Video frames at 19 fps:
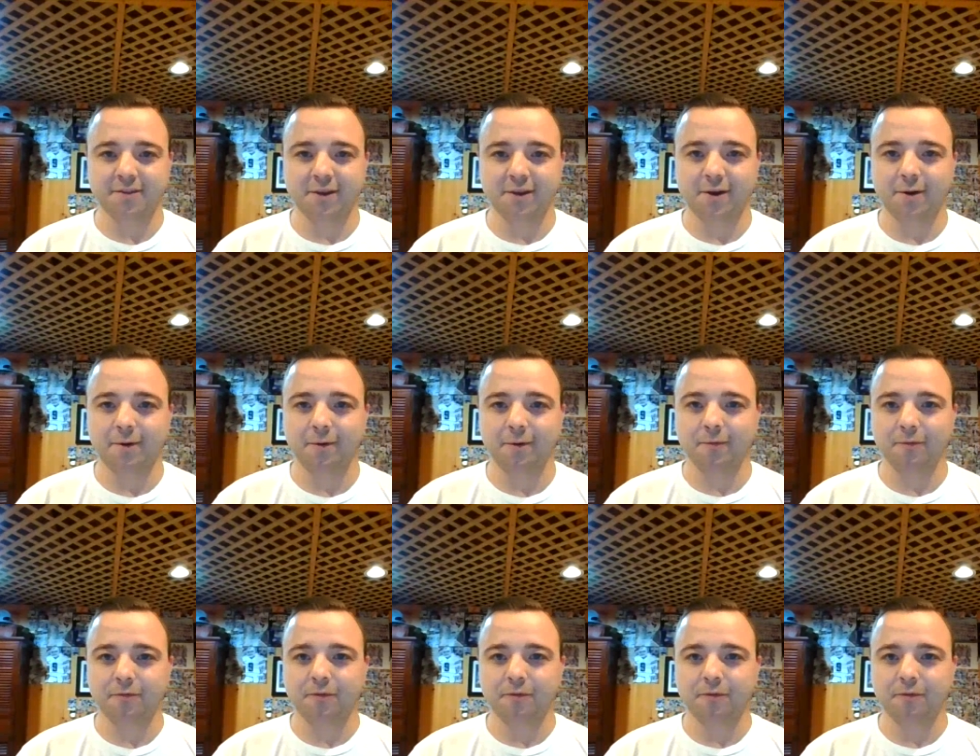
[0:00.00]

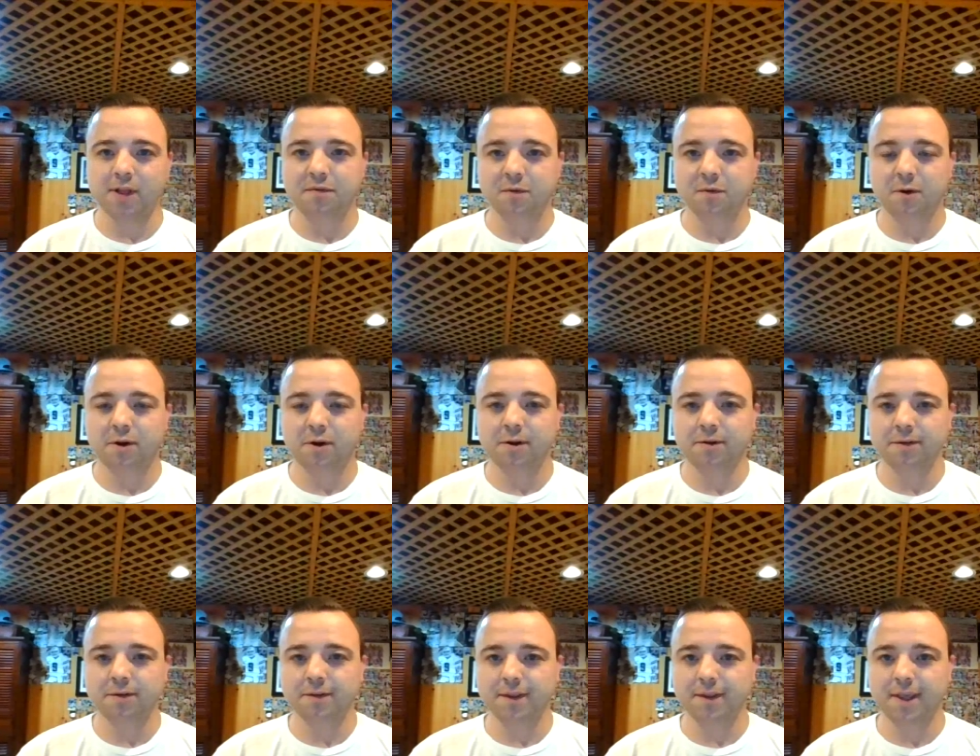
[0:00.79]
So Fallout
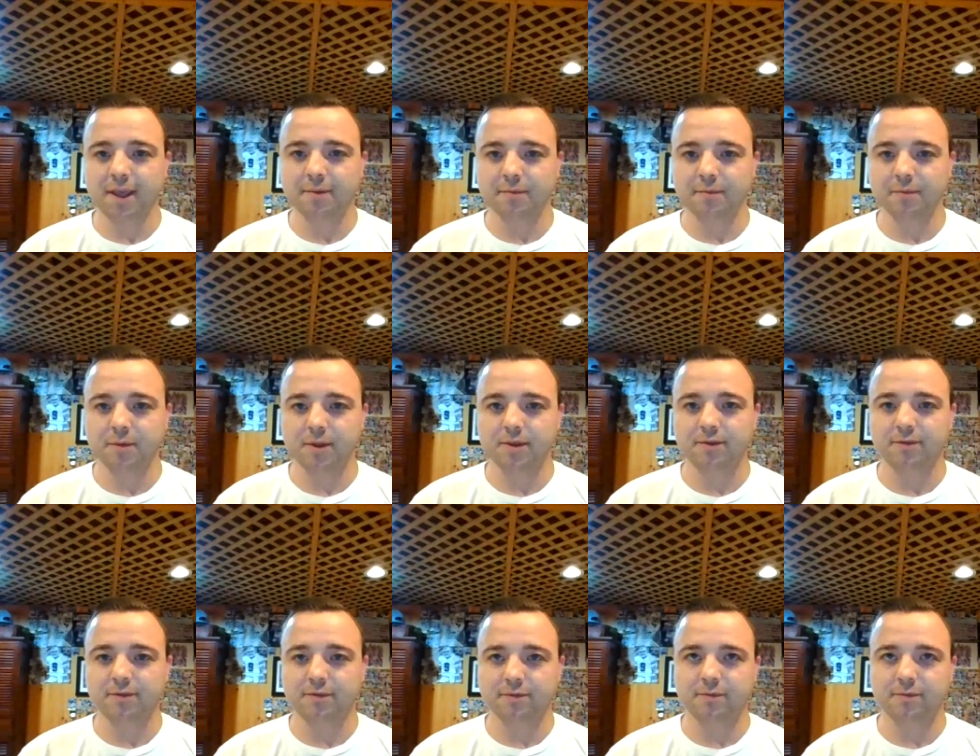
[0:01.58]
4 came
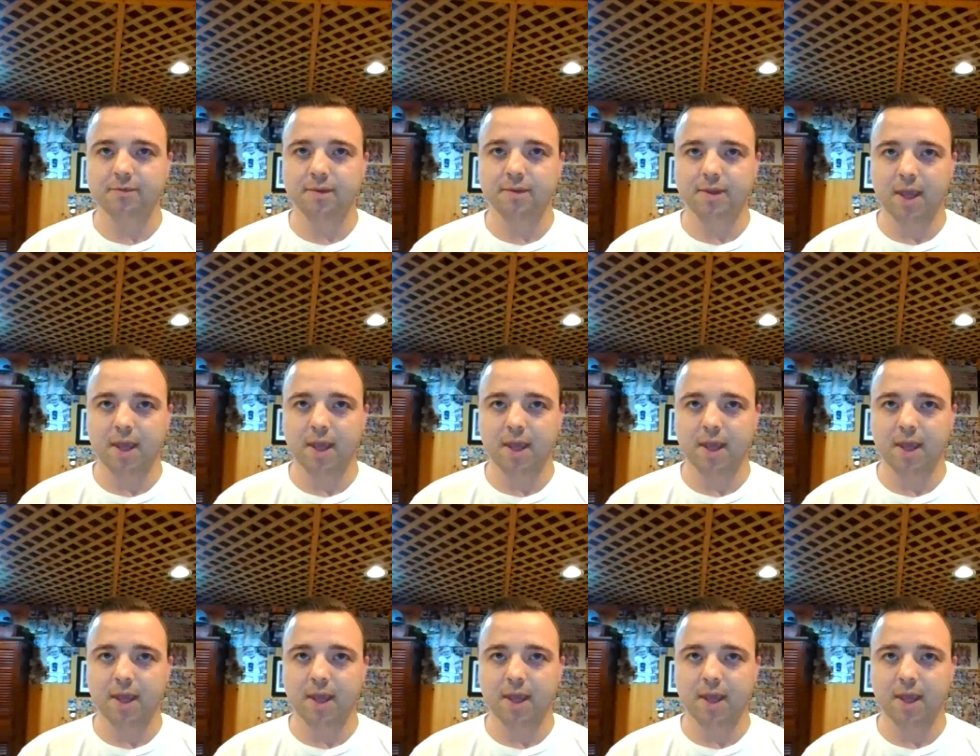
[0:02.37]
is